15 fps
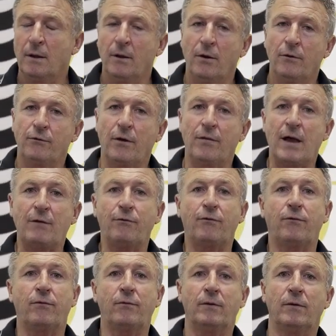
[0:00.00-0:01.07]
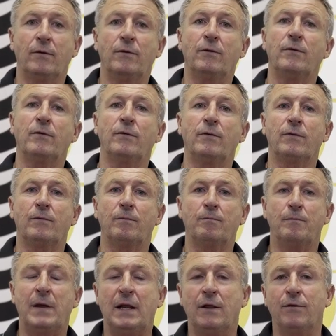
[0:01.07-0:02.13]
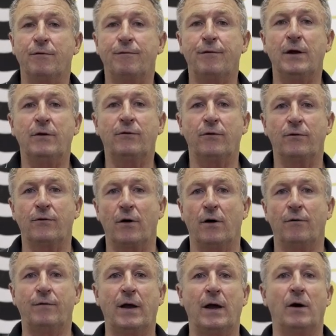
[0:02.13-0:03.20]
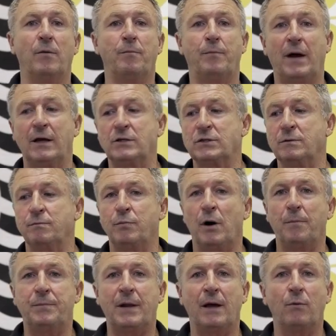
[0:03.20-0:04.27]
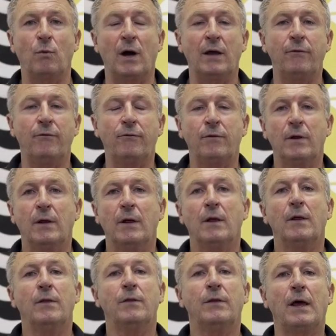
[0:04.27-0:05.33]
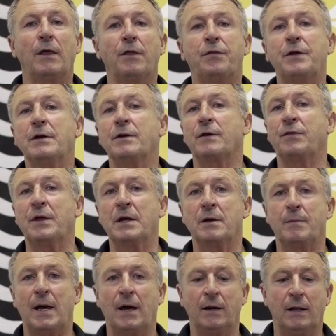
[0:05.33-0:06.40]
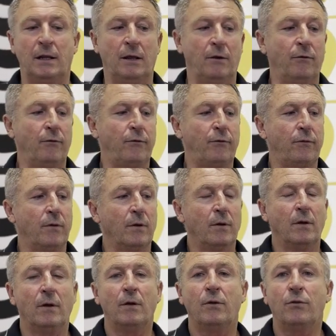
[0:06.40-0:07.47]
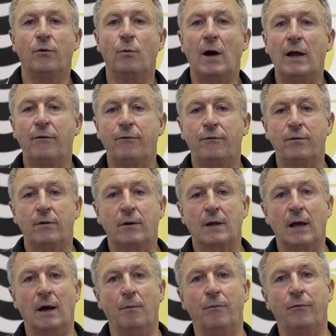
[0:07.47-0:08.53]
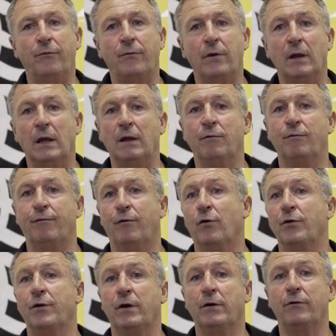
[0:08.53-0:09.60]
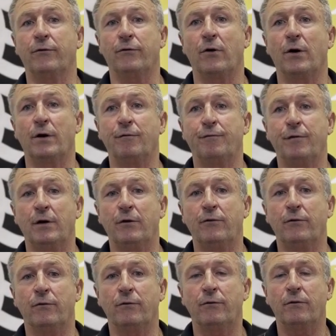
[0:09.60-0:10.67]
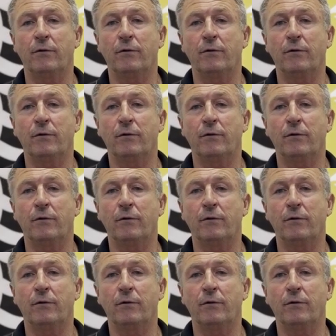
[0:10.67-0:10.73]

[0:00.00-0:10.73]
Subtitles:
So that's many of the features of our basin pop-down waste. The other thing to think about is the waste comes in 14 designer finishes.